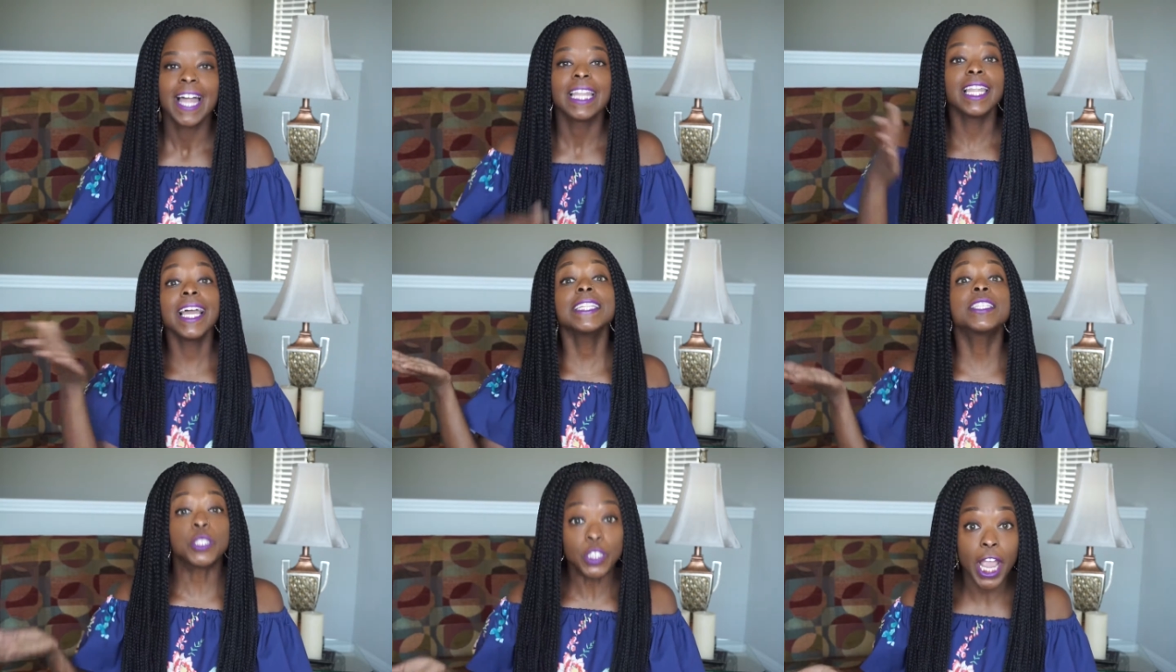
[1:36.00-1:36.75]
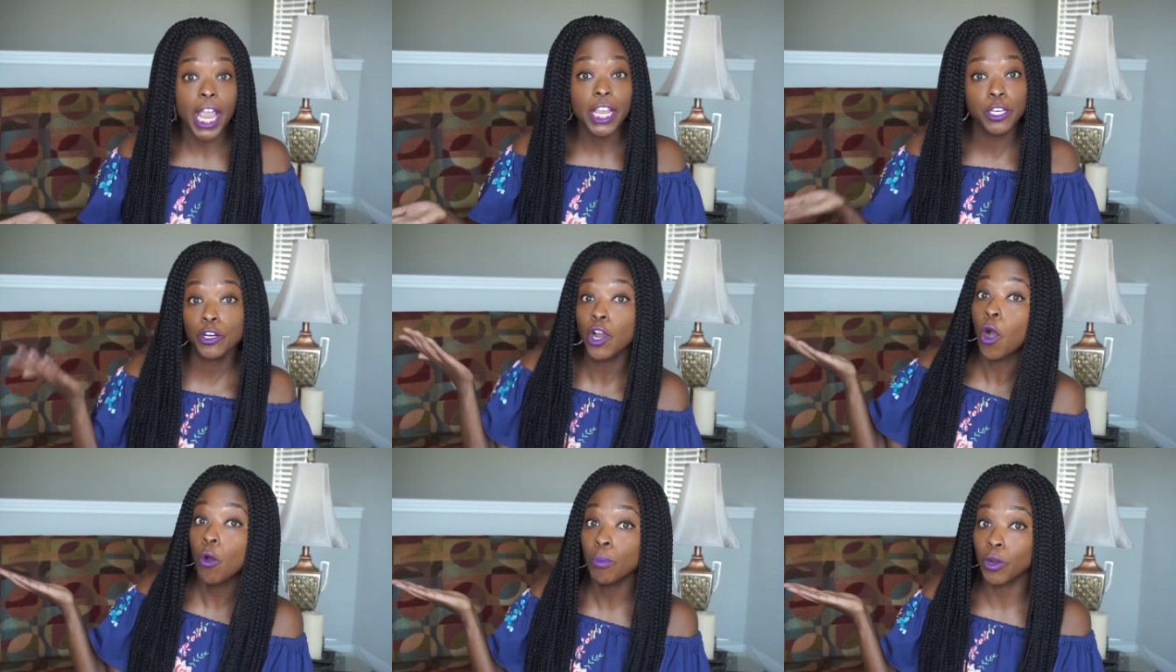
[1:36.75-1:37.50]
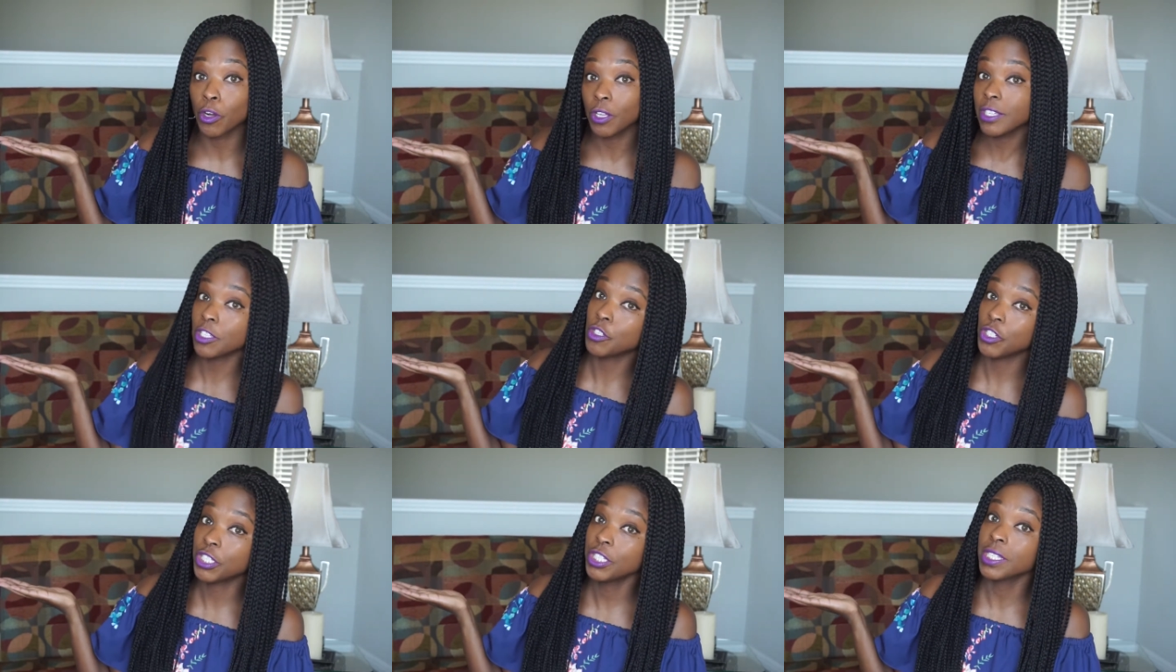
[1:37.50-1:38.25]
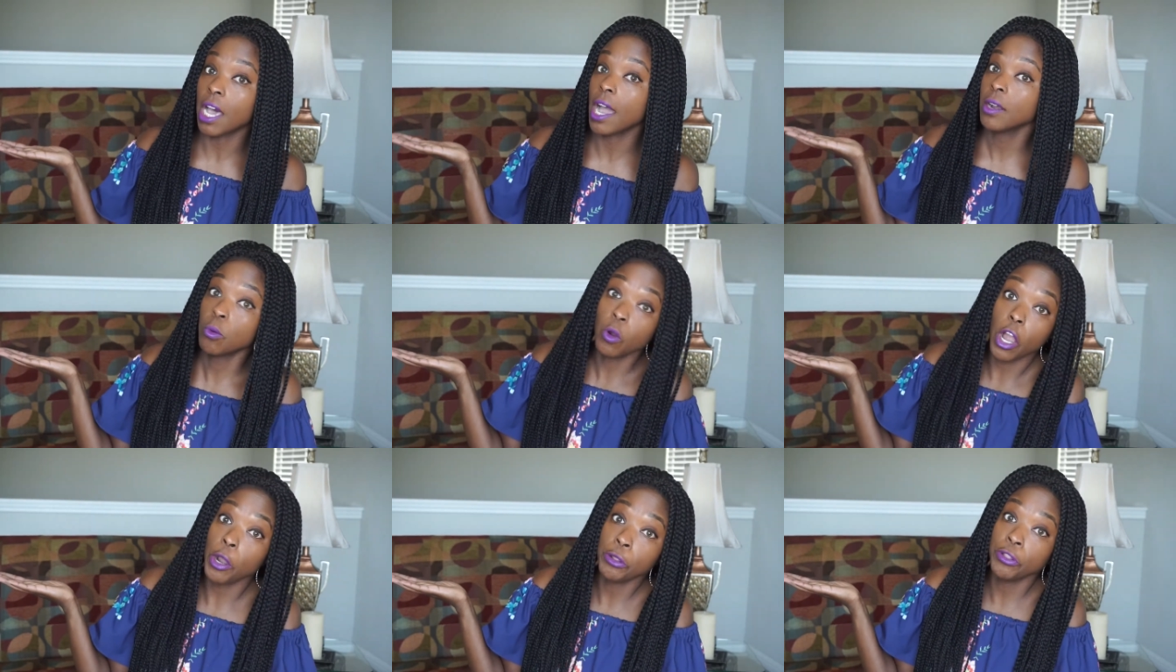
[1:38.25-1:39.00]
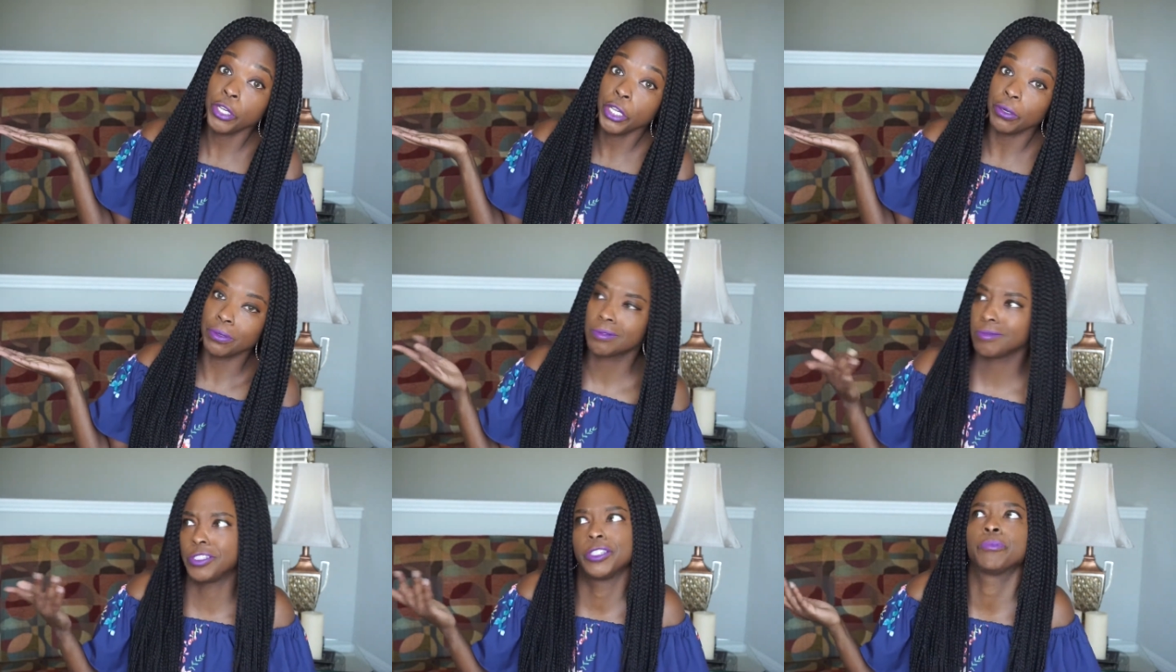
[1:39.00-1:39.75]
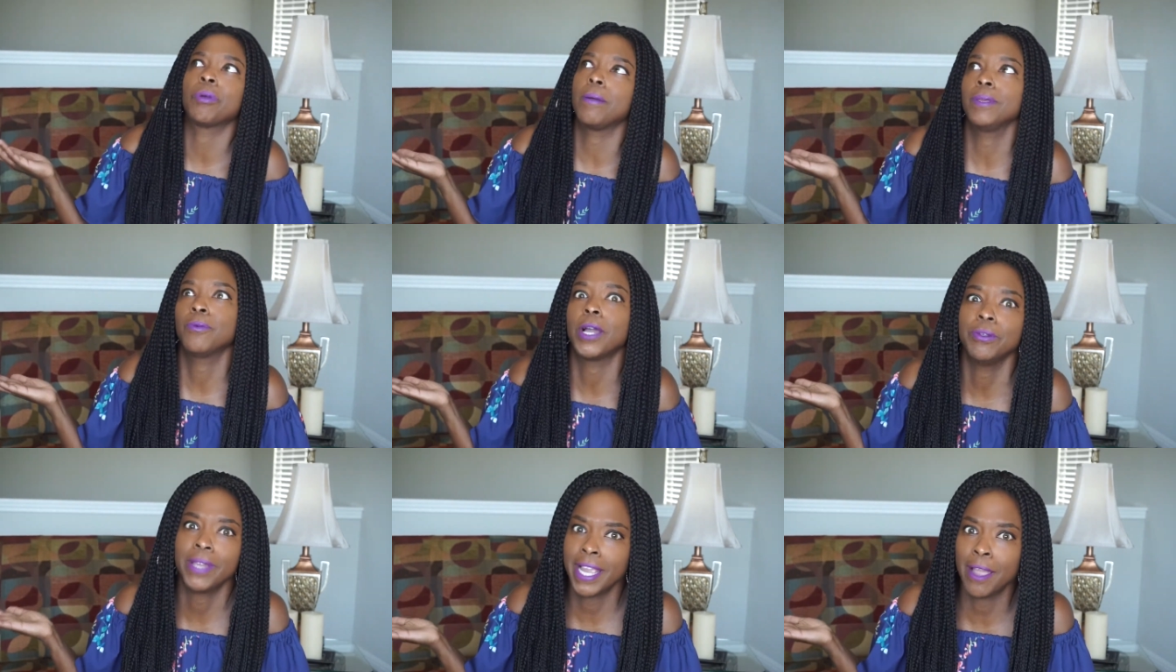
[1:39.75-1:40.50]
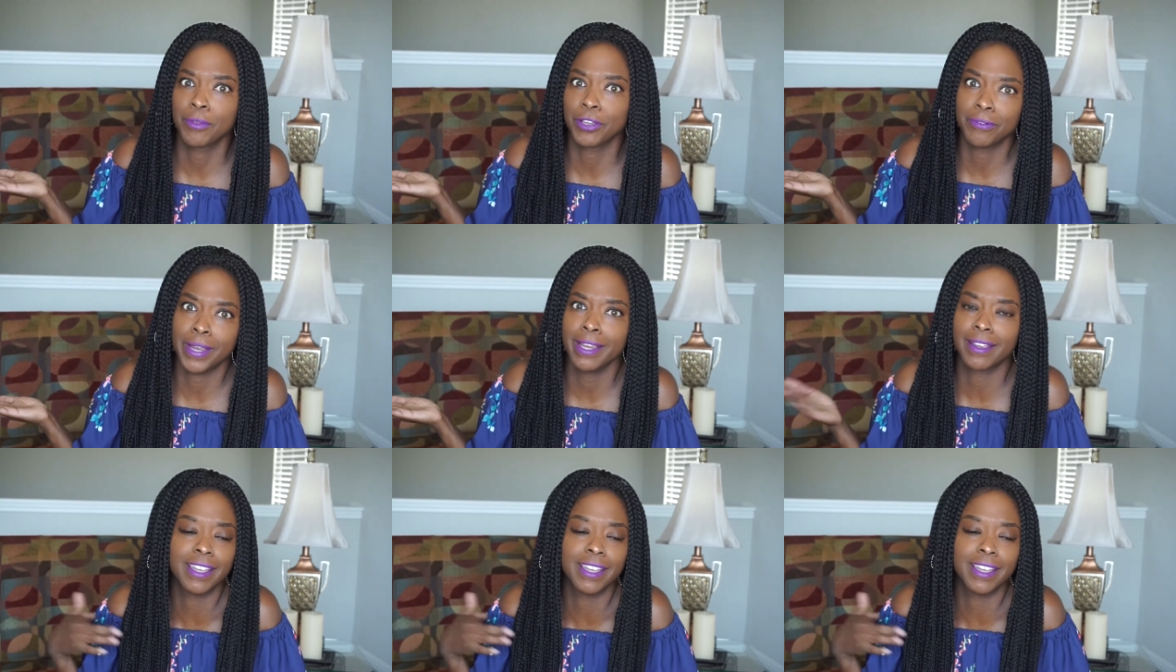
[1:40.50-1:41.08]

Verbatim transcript: Let's say your homegirl is just as hot or hotter than you, which is probably why you hang out with her, right?